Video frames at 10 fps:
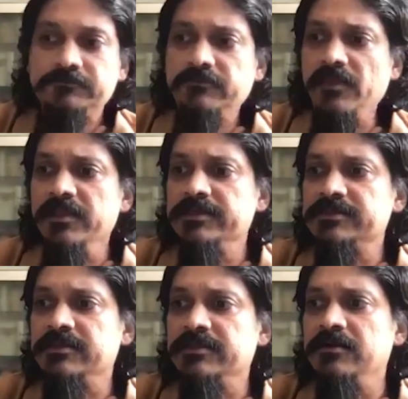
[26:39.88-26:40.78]
is
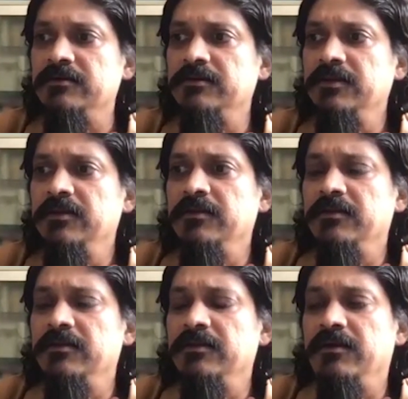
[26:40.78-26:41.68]
uh,
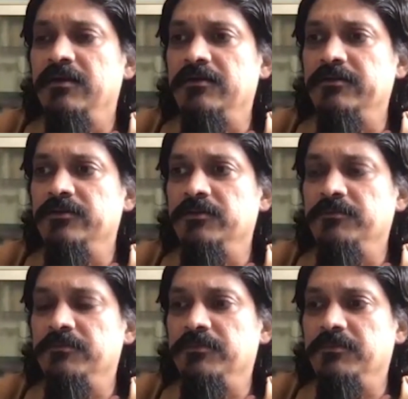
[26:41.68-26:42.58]
uh you know
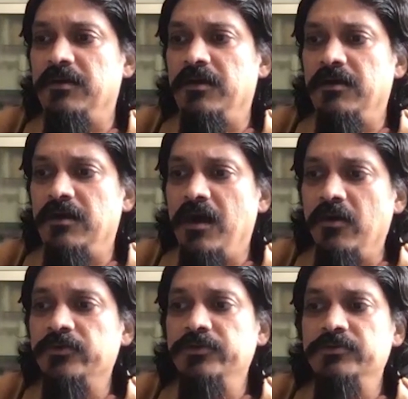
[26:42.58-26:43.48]
how
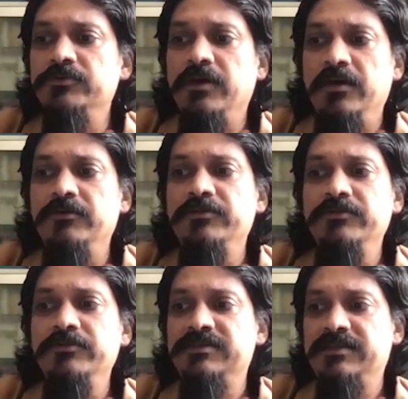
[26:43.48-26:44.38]
do you how do you
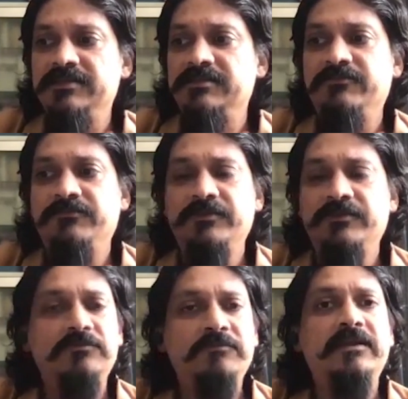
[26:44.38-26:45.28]
say stuff without
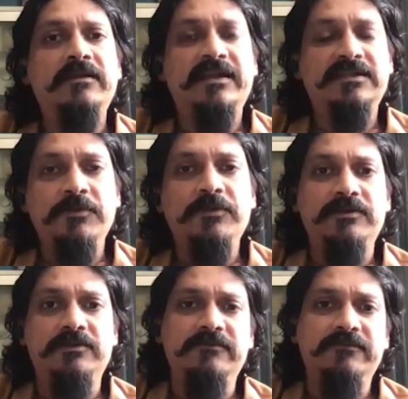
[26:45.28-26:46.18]
being
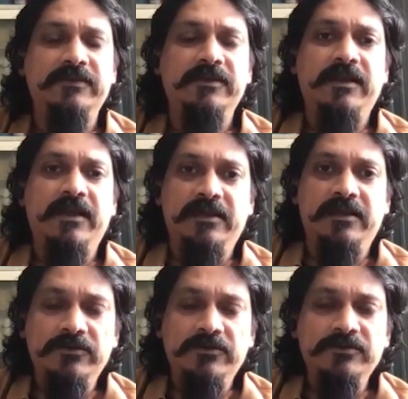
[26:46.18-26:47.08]
exploitative, and how
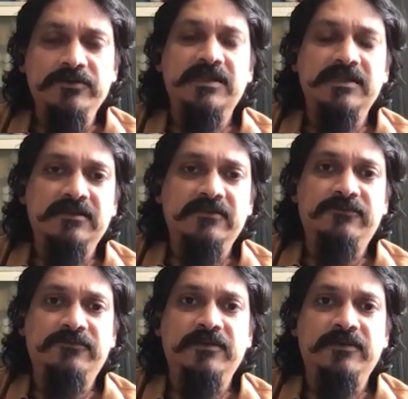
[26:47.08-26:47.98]
do you say stuff
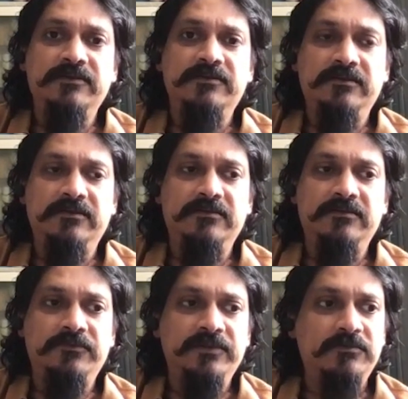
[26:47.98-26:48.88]
uh, uh,
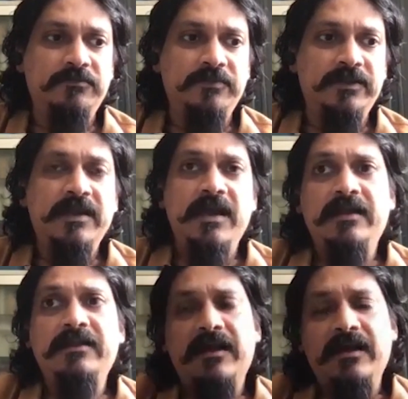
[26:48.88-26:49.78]
without being? I
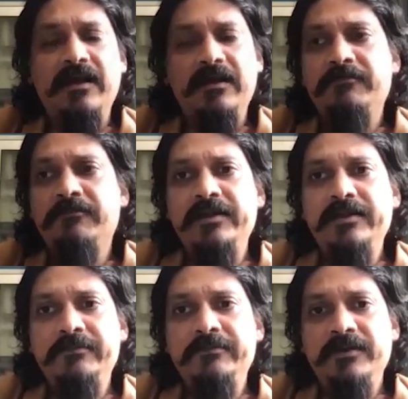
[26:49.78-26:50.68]
my
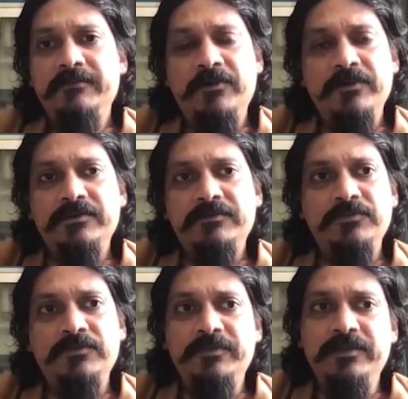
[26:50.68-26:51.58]
my point
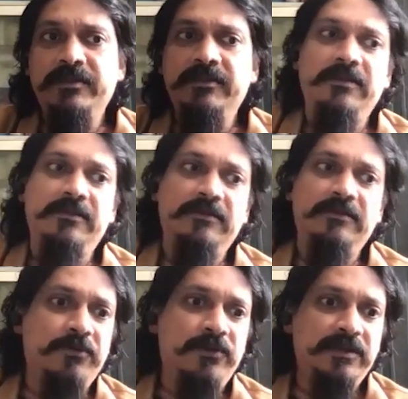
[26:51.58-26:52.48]
would be the
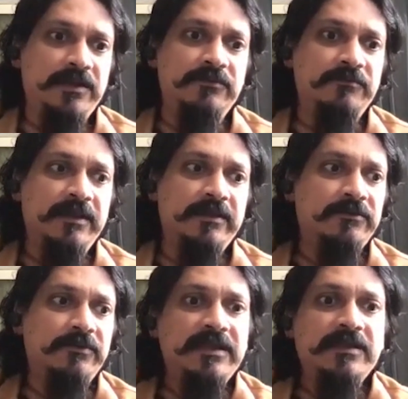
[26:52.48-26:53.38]
point that I would make to
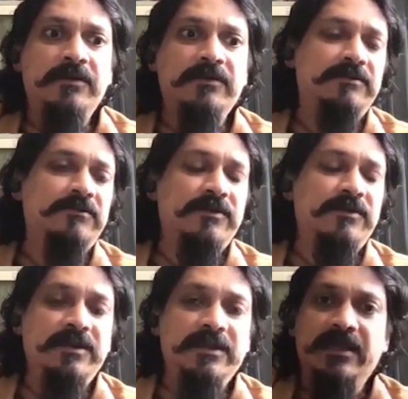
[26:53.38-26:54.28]
any marketer or
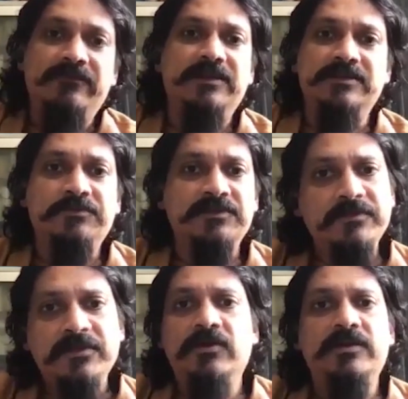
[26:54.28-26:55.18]
any advertising person: be
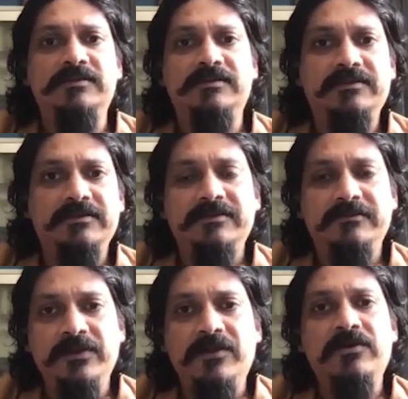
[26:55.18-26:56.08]
honest
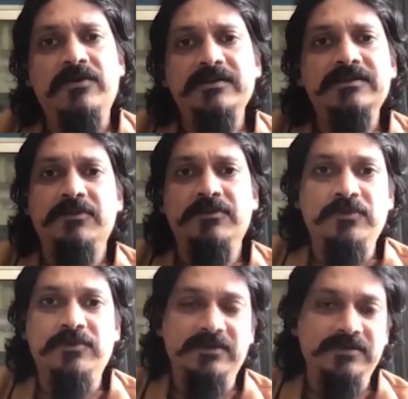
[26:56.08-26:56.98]
be honest about what
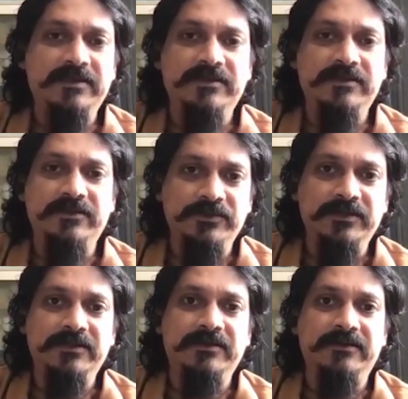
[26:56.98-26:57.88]
it is that you're doing.
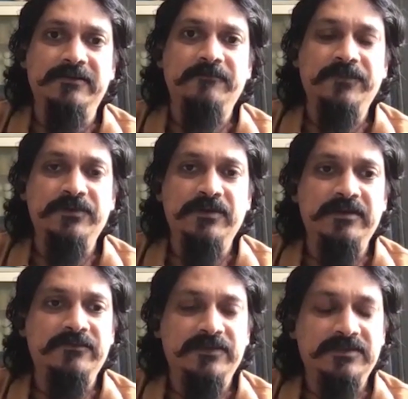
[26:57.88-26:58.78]
Uh, you know, right. and if it